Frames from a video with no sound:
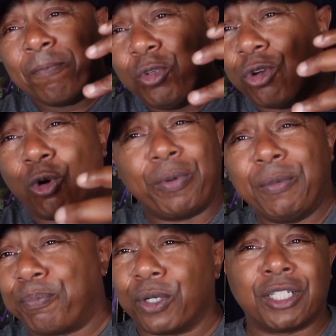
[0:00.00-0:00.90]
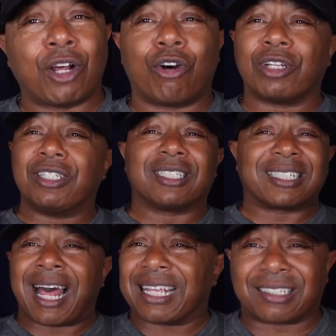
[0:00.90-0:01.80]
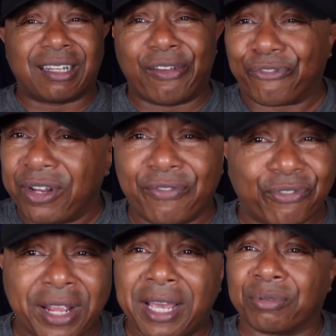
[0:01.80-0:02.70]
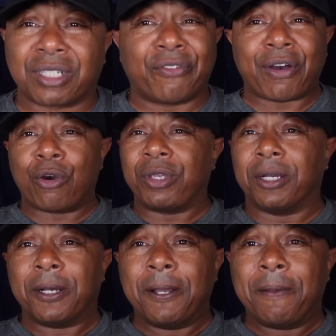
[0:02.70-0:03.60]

you know, be pulling all of this larceny and flim-flam stuff out here.